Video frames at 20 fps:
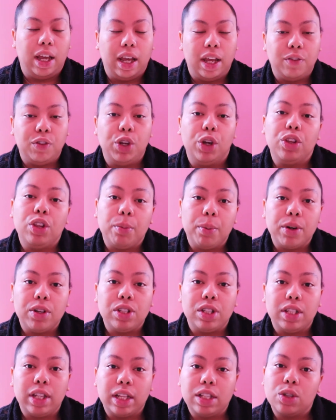If you're the
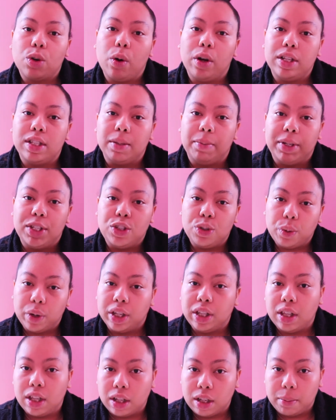person that's going to be
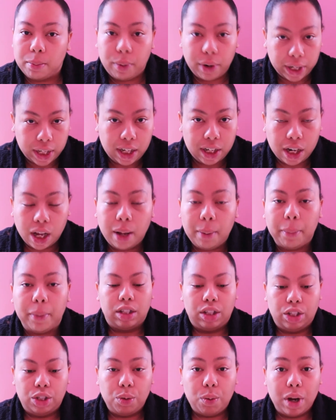doing the breaking up,
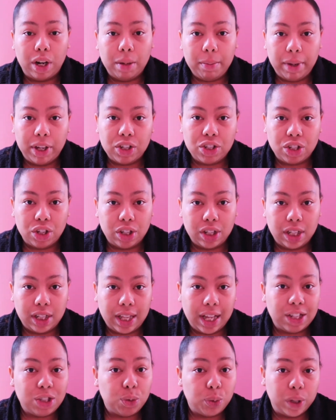you want to make sure that
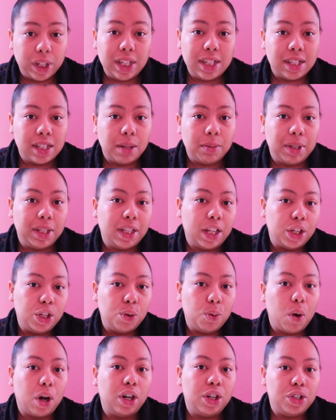that's really something that
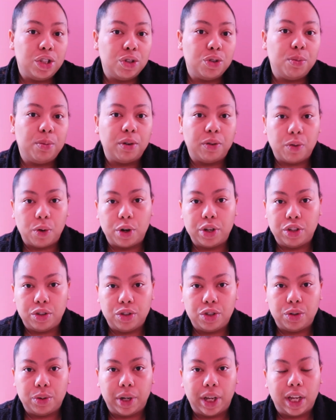you want to do before you
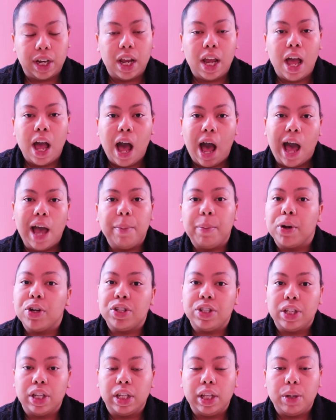do it. I
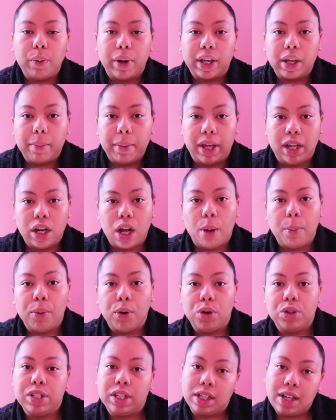personally recommend a
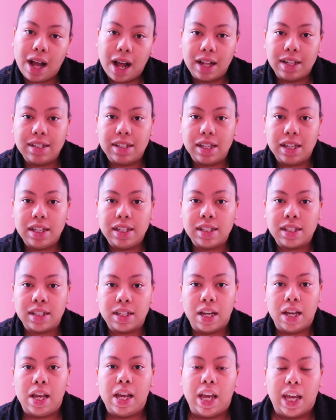pros and cons
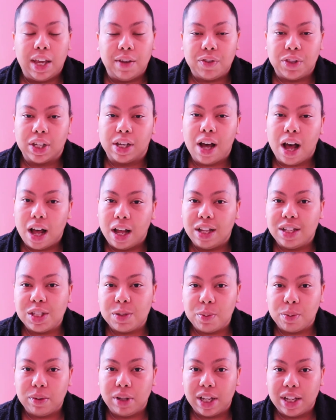list. If the
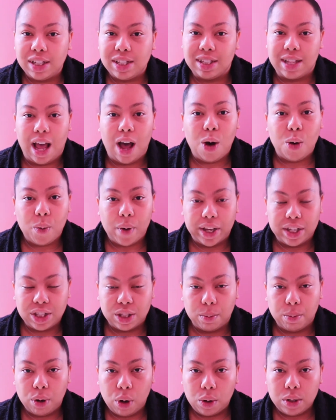cons list outweighs
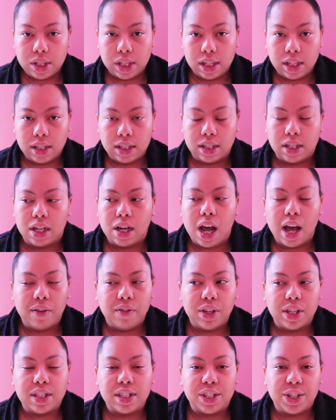the pros list, then
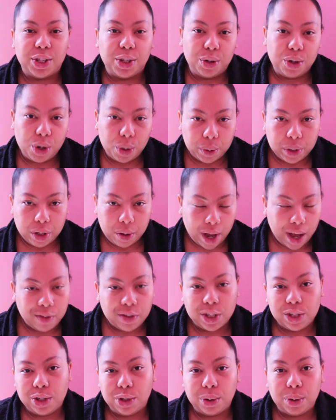obviously you know what you have
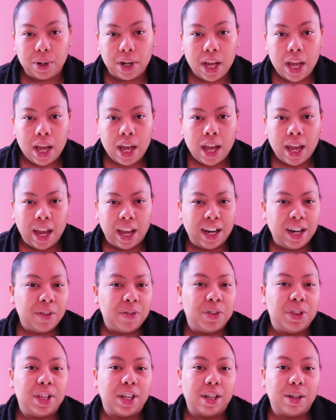to do. And
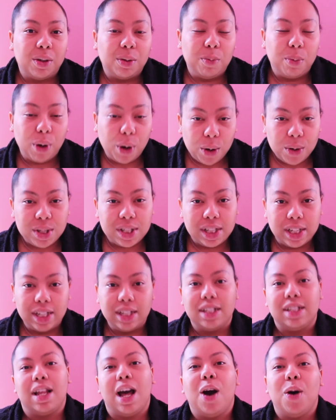if the pros
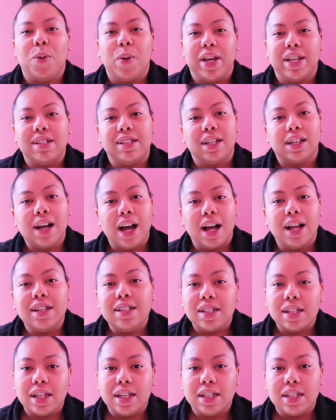list outweighs the
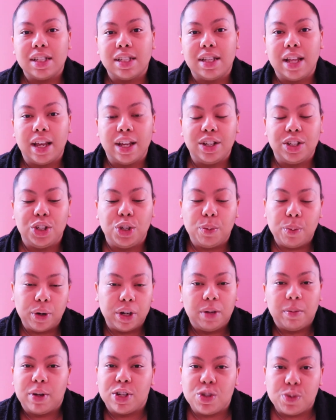cons list, then you
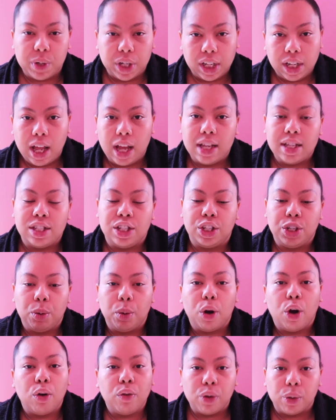pretty much realize that you
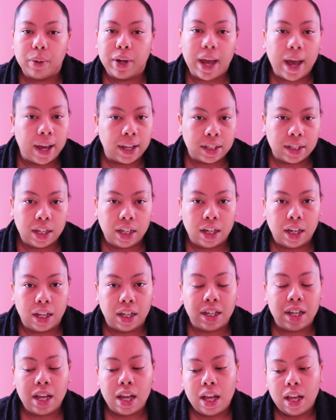were overreacting,
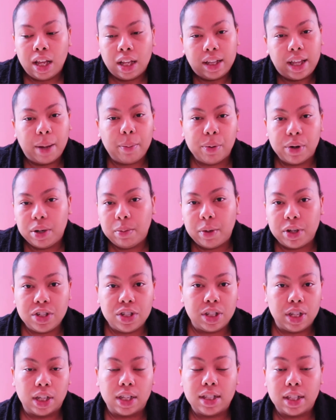and that pretty
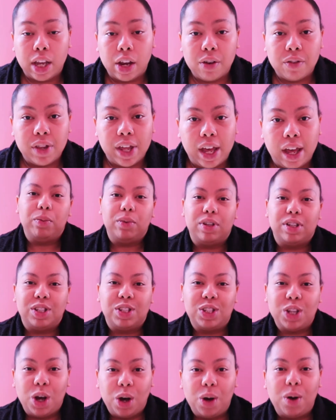much takes care of that.
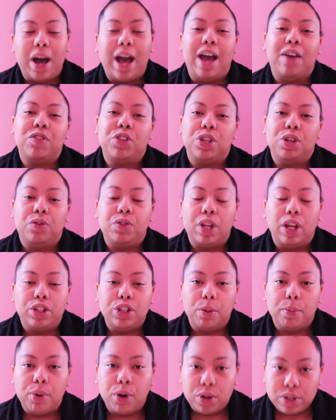So after you've done
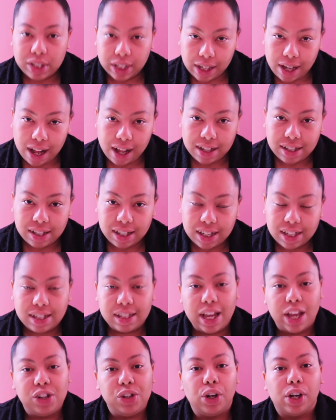your pros and cons
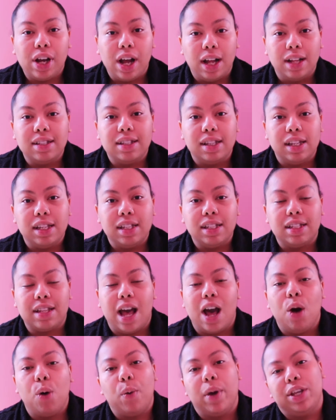list and your cons list
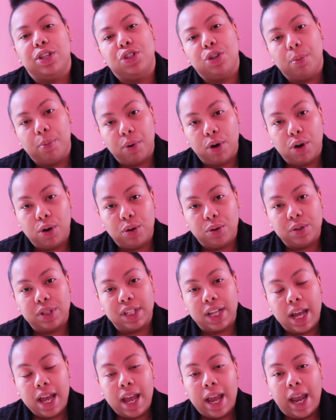outweighs your
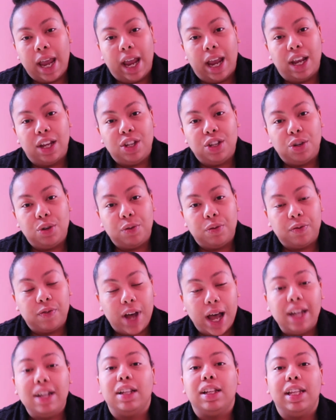pros, and you
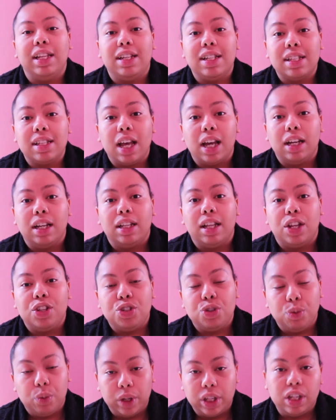finally decided
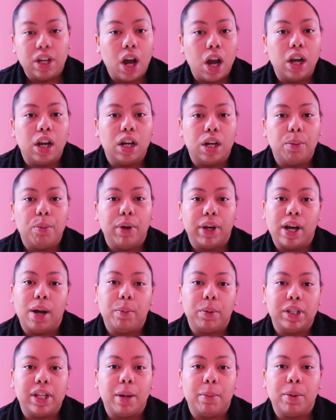that you really are going to break up
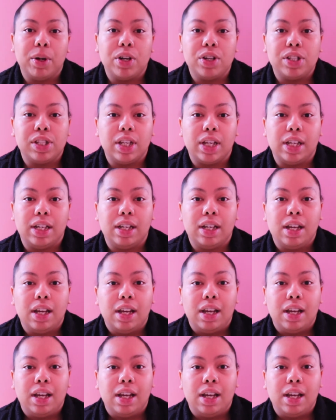with that person,